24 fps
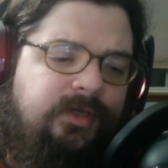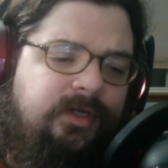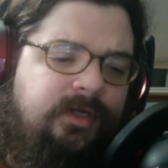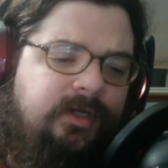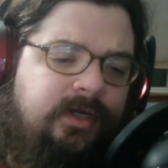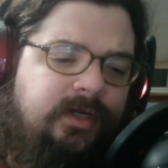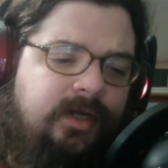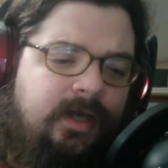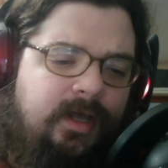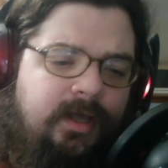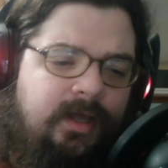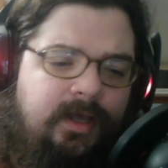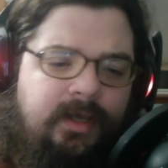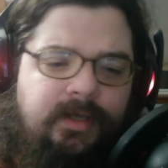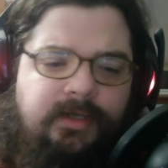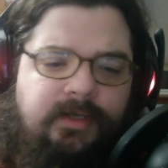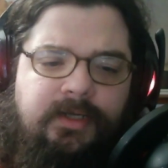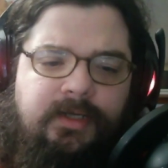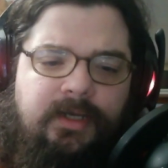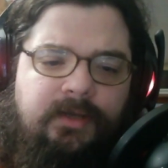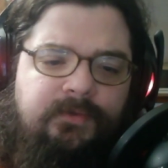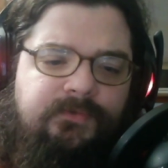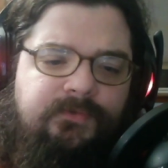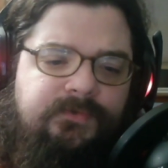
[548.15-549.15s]
Nine
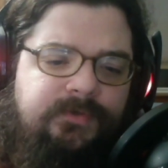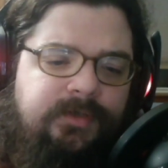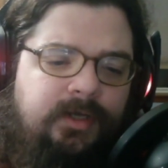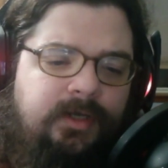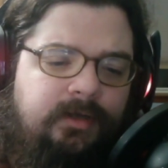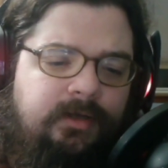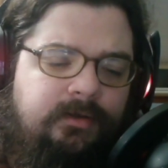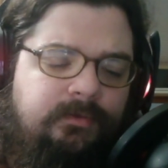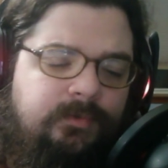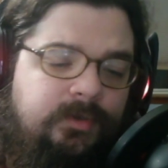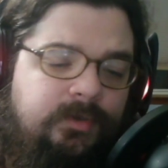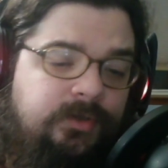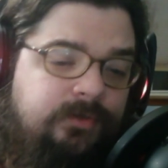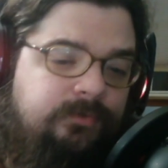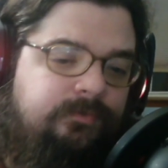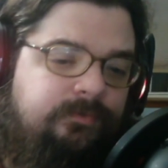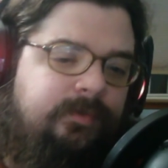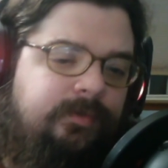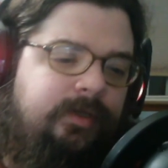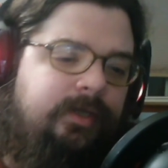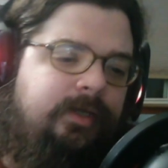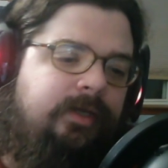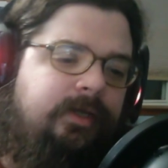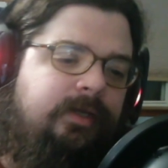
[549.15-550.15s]
have done with the
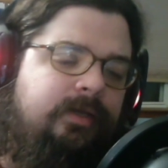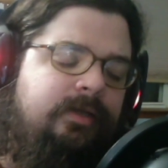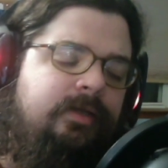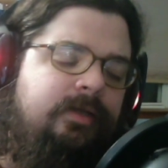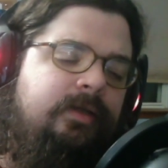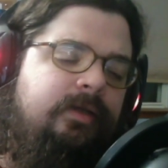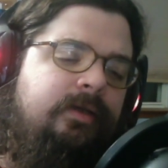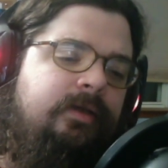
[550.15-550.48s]
ring